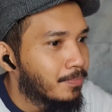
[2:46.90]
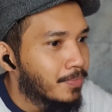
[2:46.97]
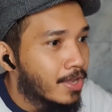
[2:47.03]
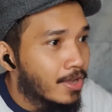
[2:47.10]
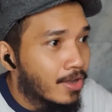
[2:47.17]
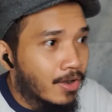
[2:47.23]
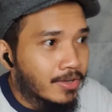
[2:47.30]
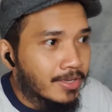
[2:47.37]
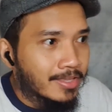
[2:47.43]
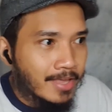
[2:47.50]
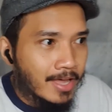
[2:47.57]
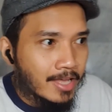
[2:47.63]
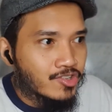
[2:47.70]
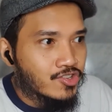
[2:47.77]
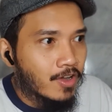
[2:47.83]
Okay,
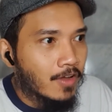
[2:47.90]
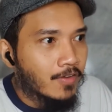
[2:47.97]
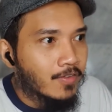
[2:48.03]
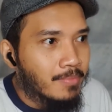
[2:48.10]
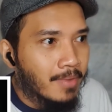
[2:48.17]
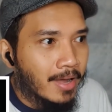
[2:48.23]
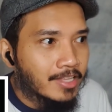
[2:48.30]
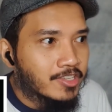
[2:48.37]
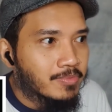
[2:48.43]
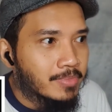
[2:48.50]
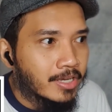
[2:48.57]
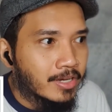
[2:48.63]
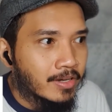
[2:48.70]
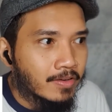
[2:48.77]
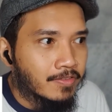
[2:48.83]
that shot reminds me
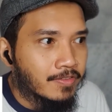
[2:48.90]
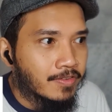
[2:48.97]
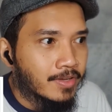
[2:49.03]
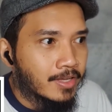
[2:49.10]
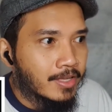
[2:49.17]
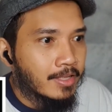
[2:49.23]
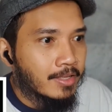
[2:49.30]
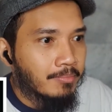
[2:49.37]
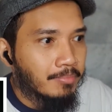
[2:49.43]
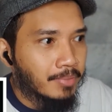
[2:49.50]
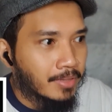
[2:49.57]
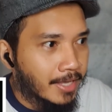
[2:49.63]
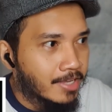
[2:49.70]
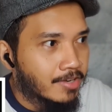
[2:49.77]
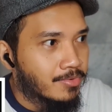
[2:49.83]
of
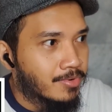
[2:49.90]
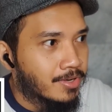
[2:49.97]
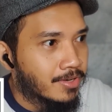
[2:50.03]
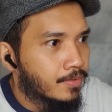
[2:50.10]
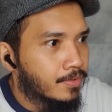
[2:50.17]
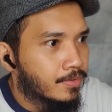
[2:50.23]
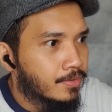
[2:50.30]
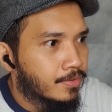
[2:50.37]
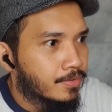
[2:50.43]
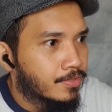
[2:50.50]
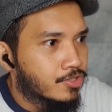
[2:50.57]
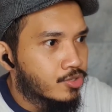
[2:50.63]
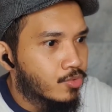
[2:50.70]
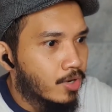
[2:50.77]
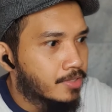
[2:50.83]
Blade Runner.
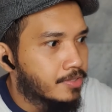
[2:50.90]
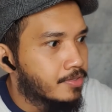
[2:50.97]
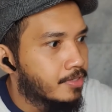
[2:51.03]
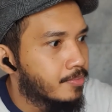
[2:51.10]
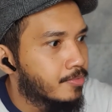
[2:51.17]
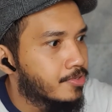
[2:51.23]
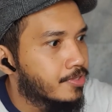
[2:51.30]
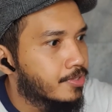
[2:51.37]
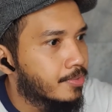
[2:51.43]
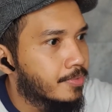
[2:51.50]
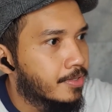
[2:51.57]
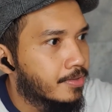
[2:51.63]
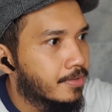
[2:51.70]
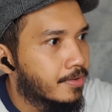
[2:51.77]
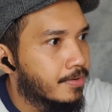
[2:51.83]
SWAT team or
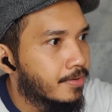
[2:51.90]
something there.